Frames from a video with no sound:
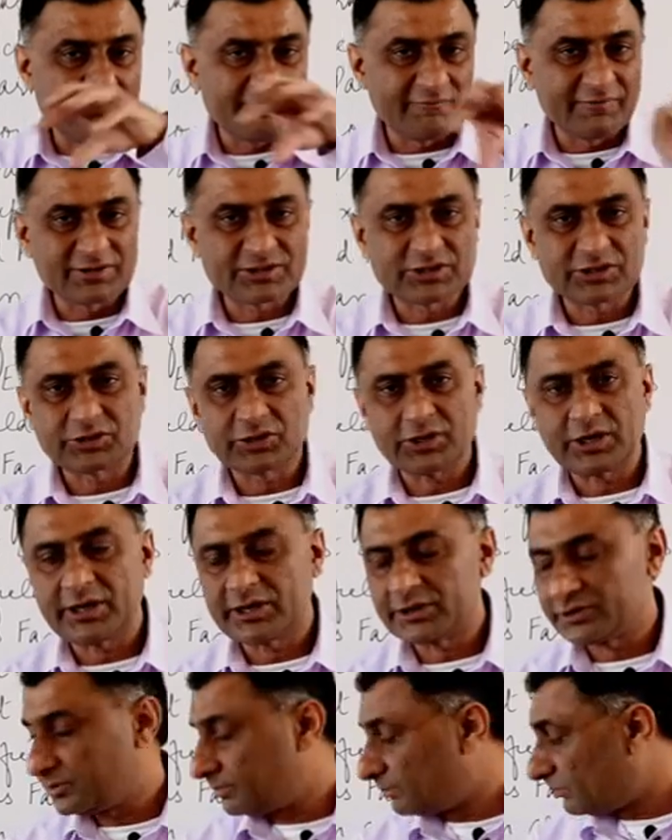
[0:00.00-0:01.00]
and everything
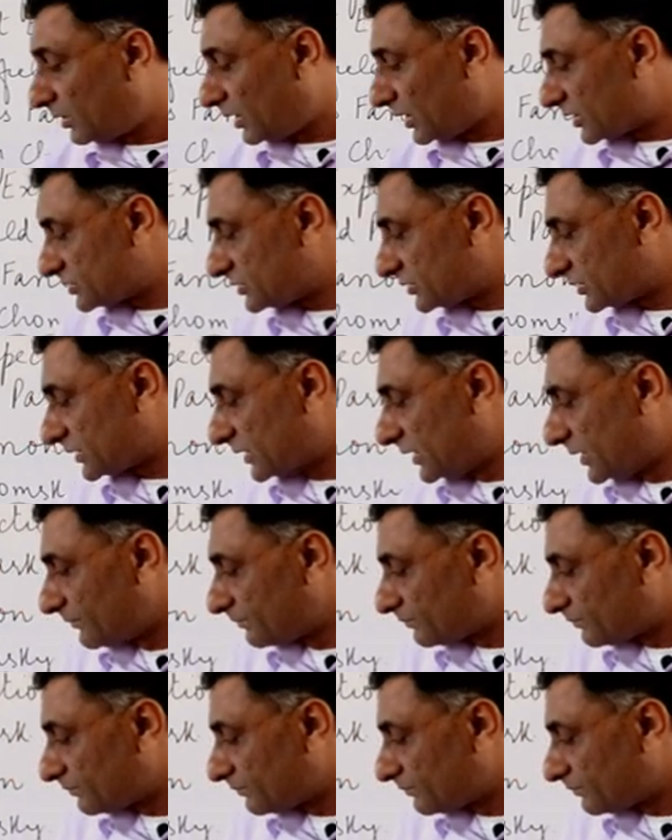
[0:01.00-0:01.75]
at the margin.